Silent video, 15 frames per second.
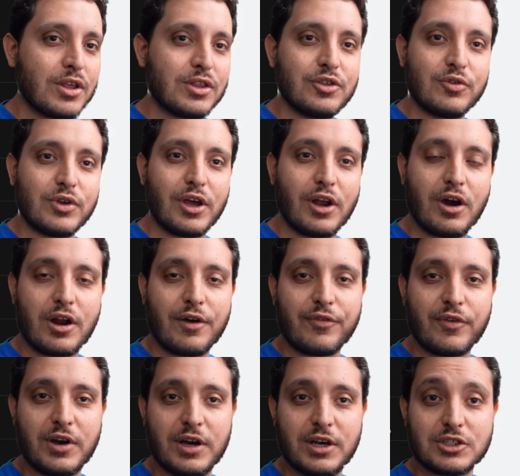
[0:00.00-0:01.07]
doing a lot
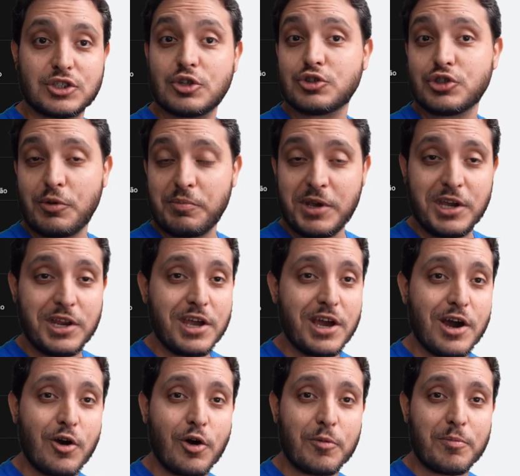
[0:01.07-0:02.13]
of social
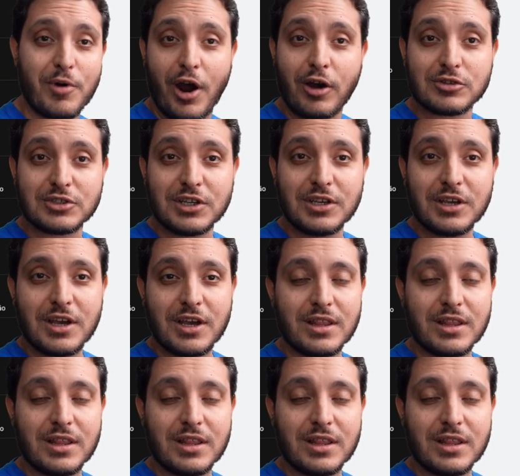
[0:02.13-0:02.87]
media or browsing